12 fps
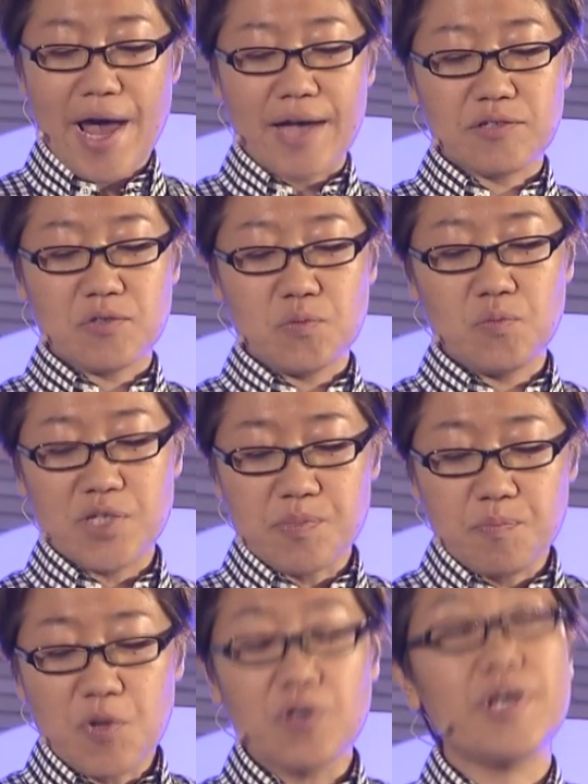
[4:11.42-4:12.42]
Act was
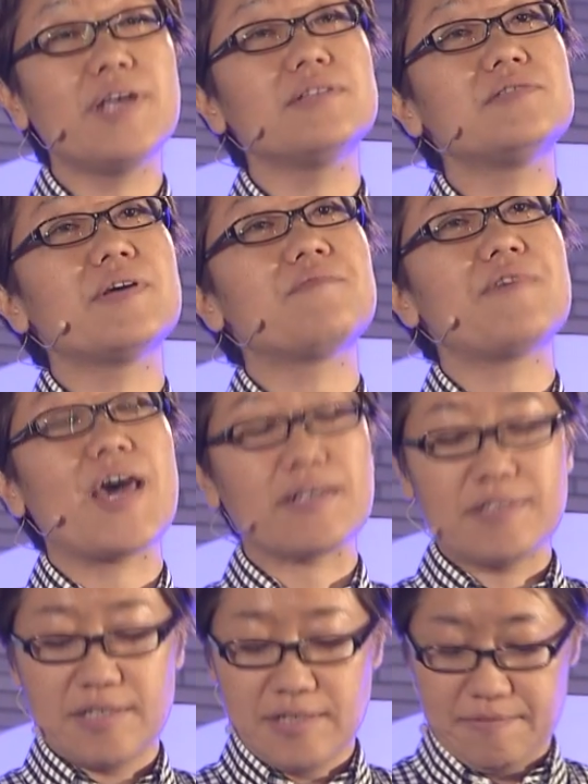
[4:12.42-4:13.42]
put into
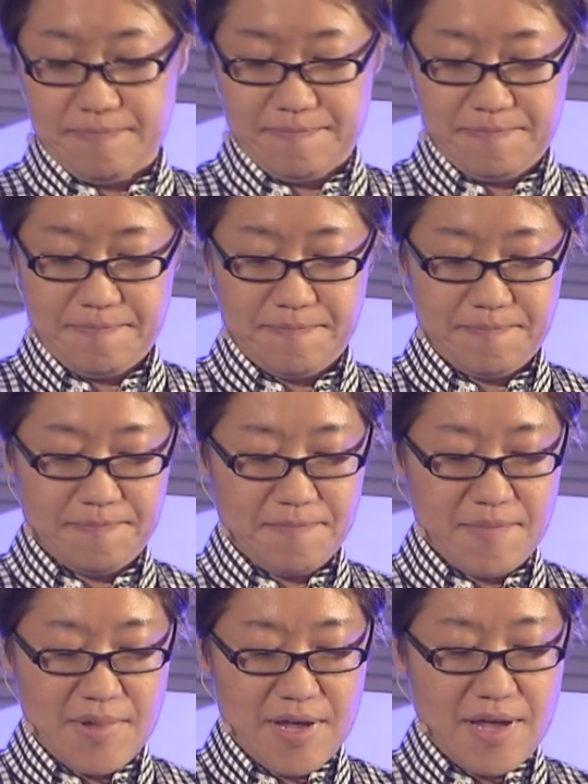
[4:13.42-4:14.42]
effect.
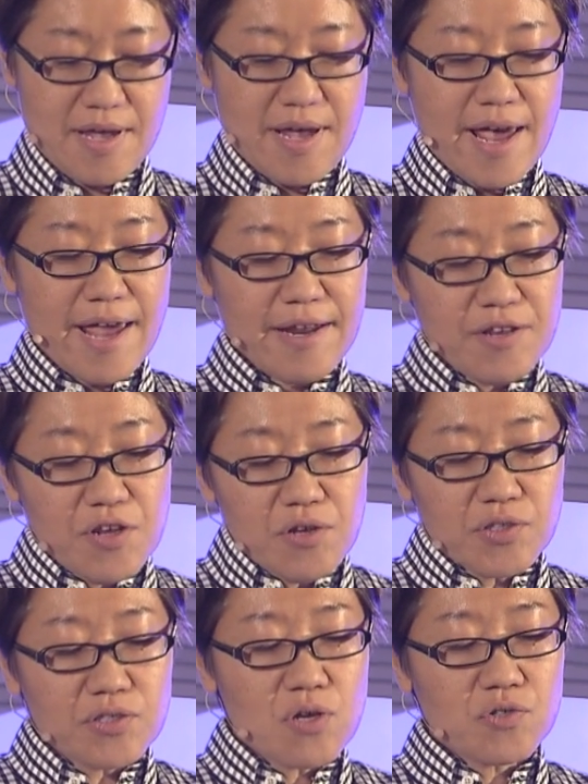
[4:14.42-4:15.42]
And a new
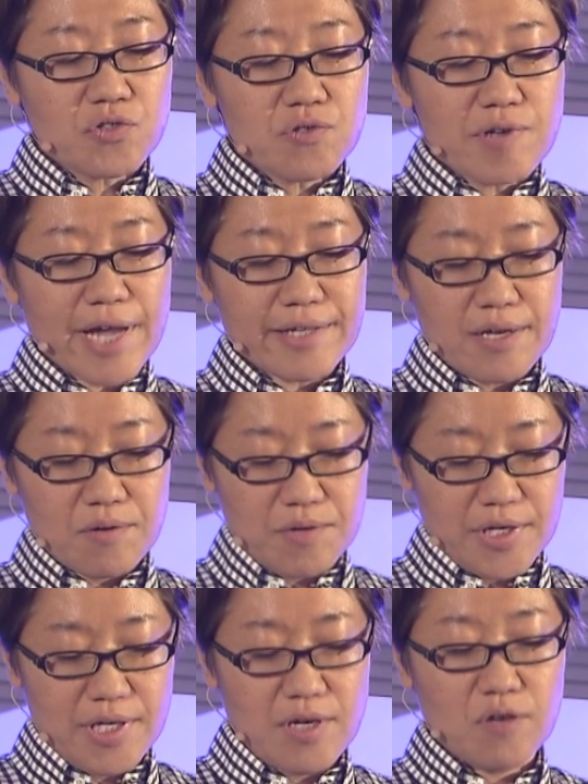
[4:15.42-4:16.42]
social
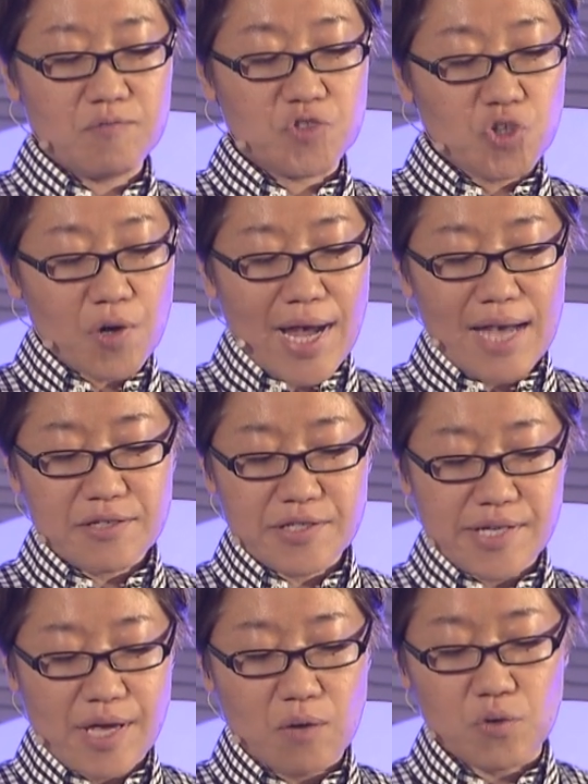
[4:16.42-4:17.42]
category of
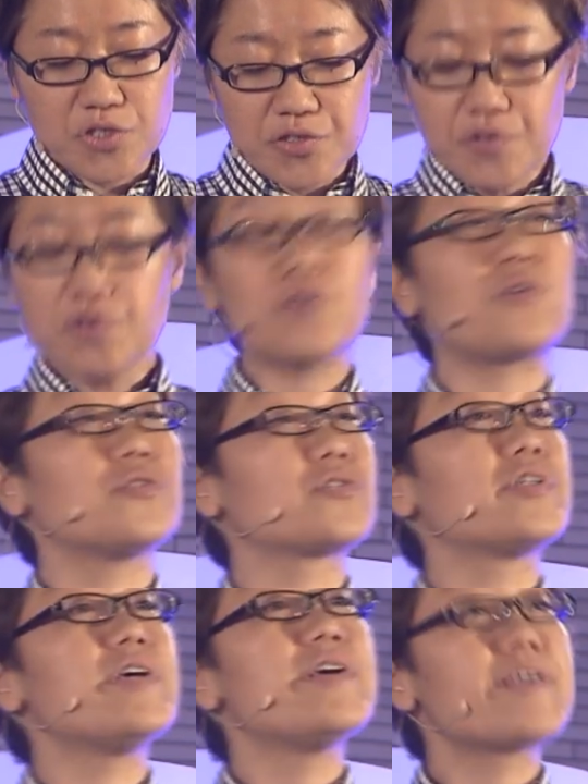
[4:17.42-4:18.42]
jogakusei, or schoolgirls,
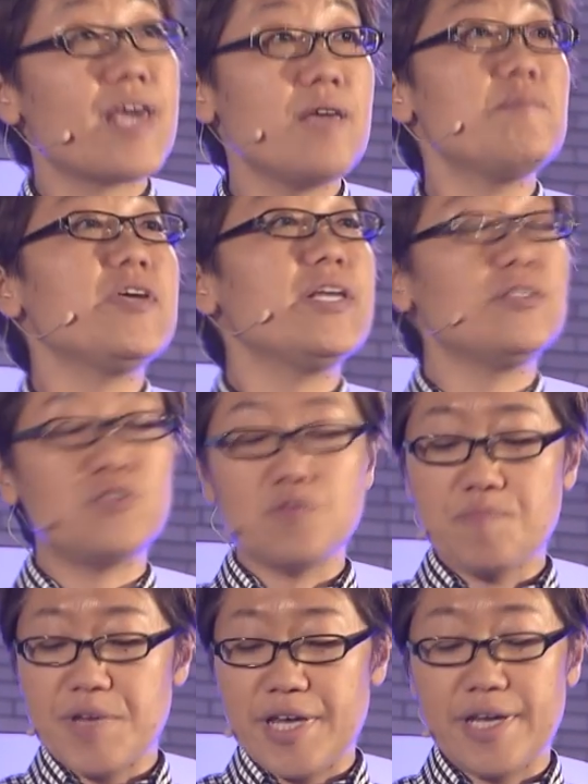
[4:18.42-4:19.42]
came into
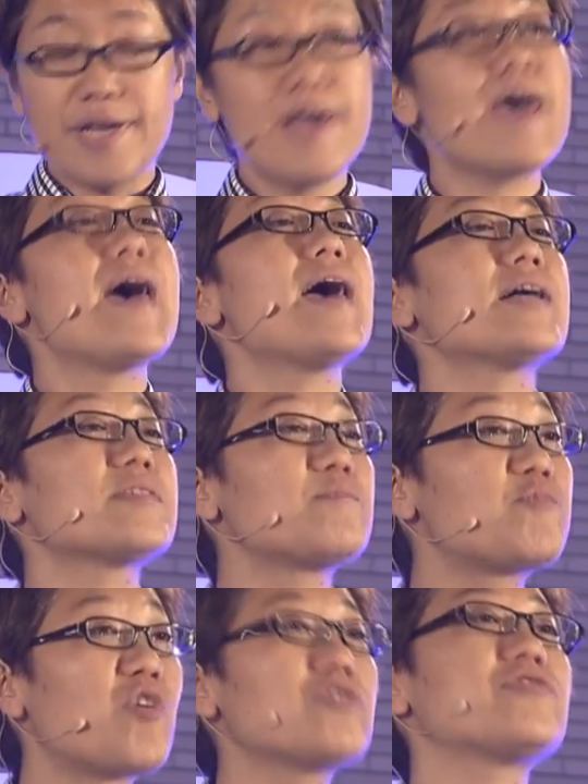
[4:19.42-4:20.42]
being as a
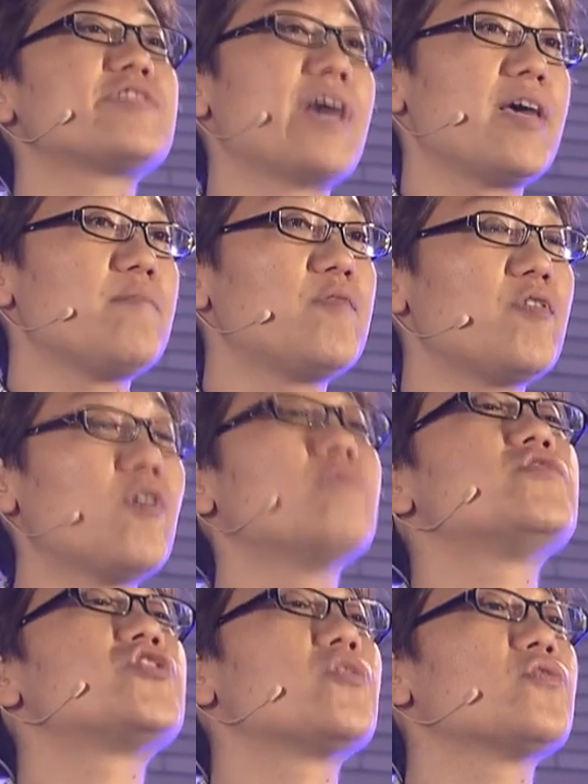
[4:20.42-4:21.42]
prototype of
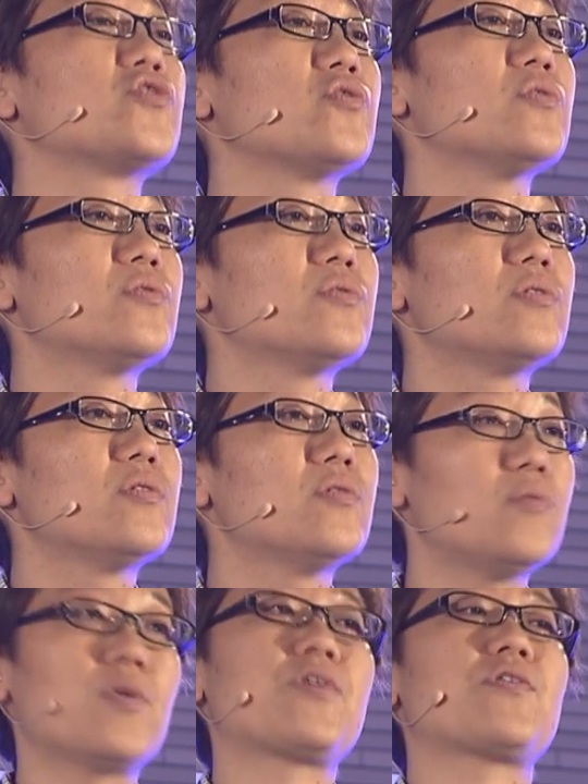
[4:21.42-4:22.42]
shoujo,
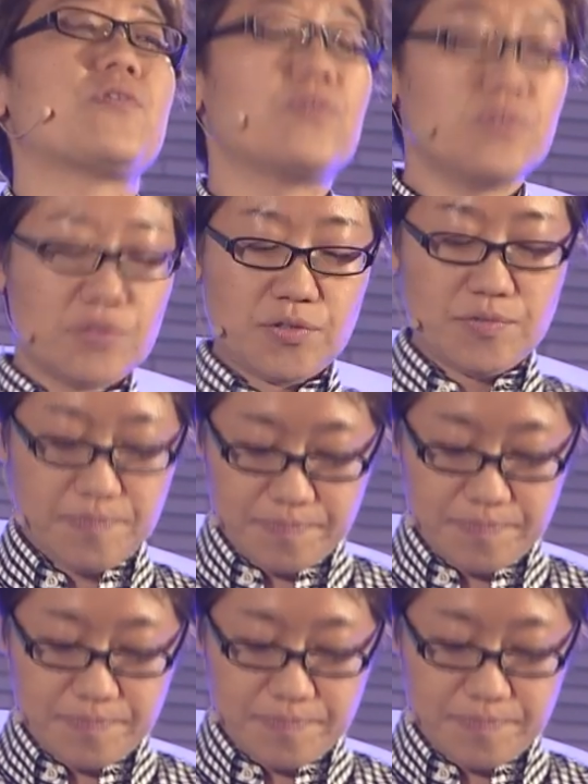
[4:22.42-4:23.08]
or girls.